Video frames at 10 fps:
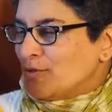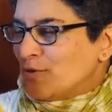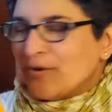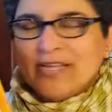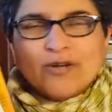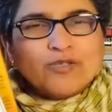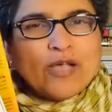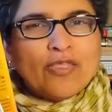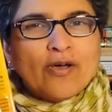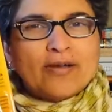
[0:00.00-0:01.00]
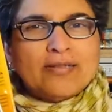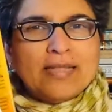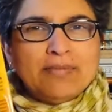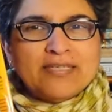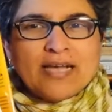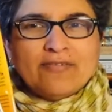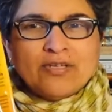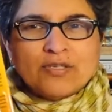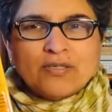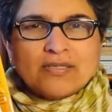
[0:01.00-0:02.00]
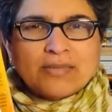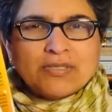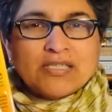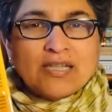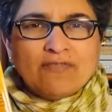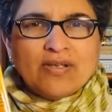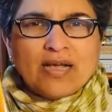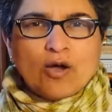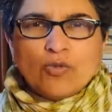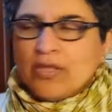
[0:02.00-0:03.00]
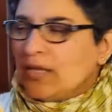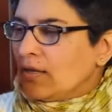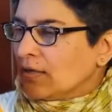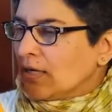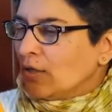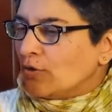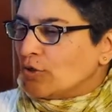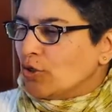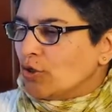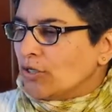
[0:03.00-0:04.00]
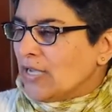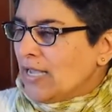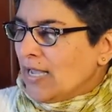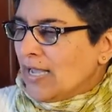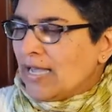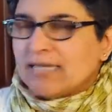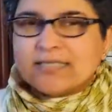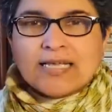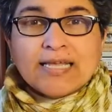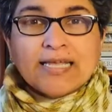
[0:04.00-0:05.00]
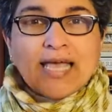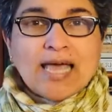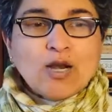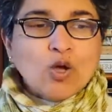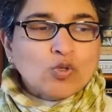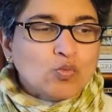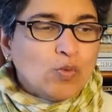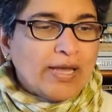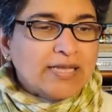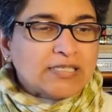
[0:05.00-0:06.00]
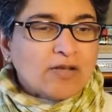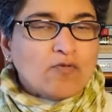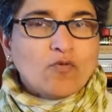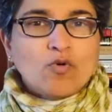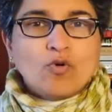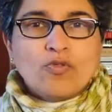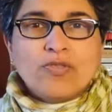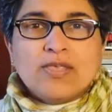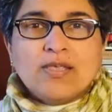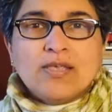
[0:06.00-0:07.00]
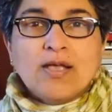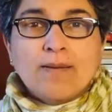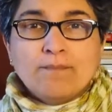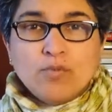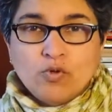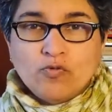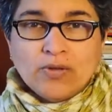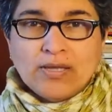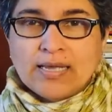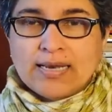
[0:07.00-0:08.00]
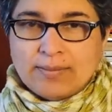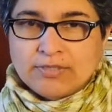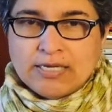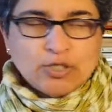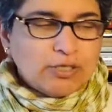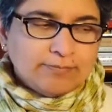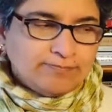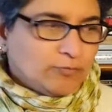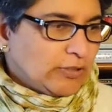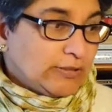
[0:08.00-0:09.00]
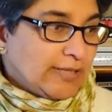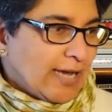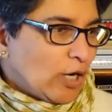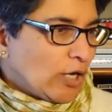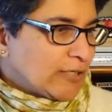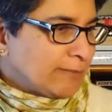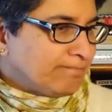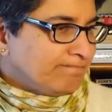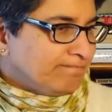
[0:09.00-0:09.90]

story here. So I thought, let me dive into this. I'm just loving how the colors look and cannot wait for the movie adaptation, right? Cannot.